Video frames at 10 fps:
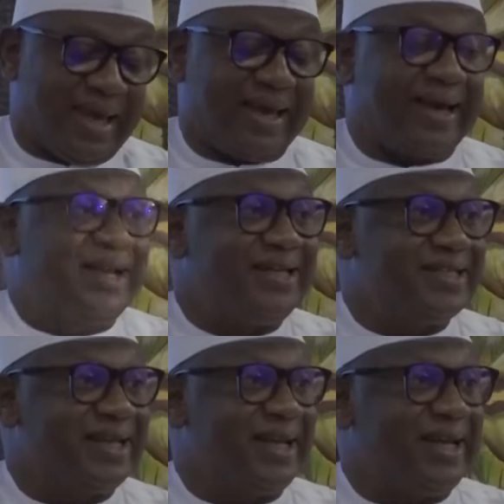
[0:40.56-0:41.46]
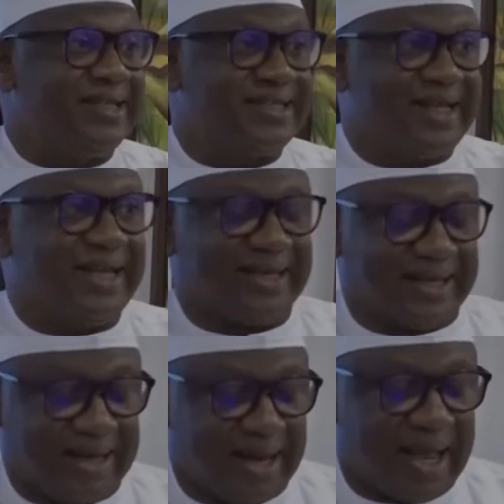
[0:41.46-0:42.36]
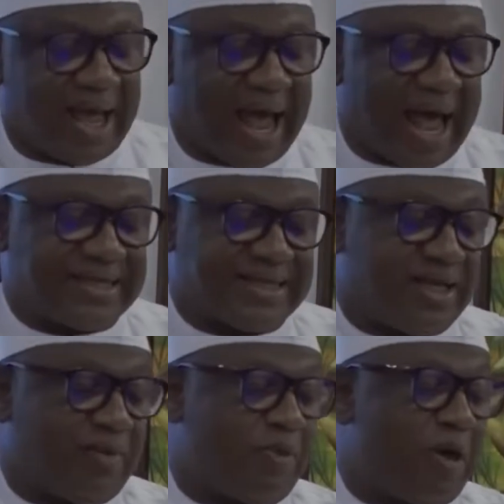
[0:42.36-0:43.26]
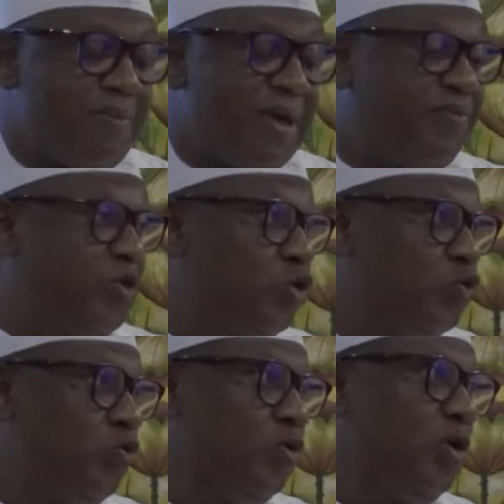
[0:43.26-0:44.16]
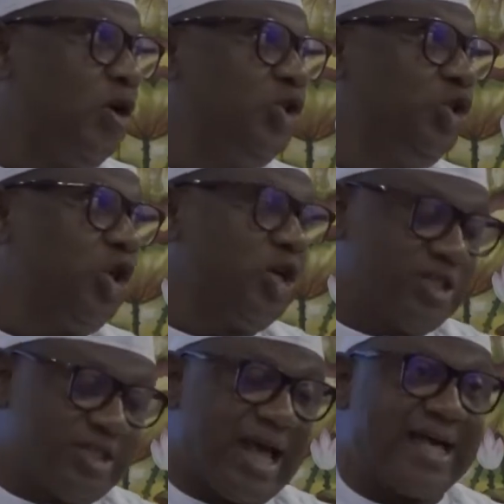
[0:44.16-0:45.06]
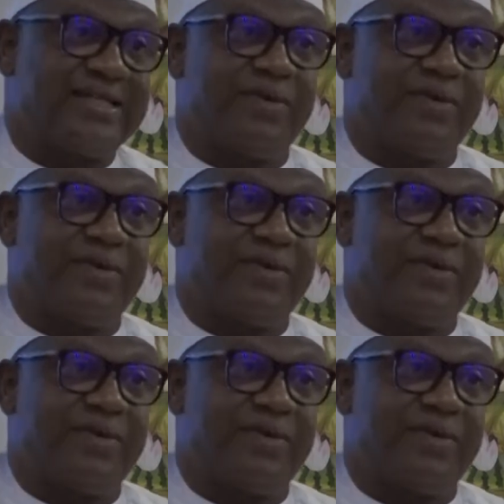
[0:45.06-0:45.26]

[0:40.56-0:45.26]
increasingly seen as a development tool, not just as a